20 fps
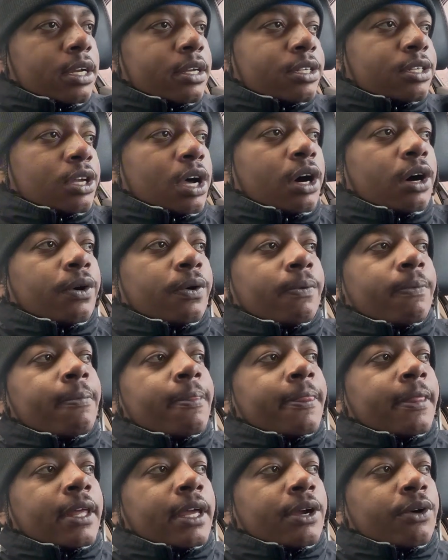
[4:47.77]
So
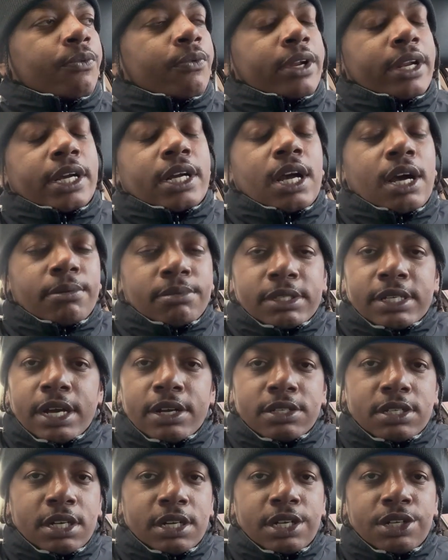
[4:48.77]
when it comes
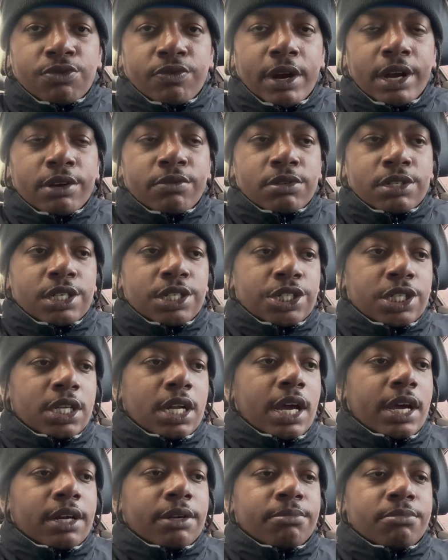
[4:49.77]
down to these requisition
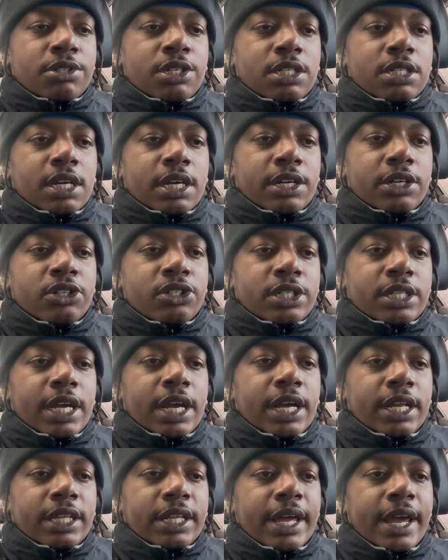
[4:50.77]
items, just
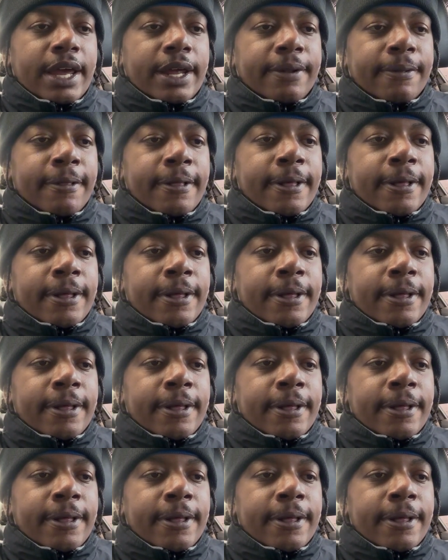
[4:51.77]
understand that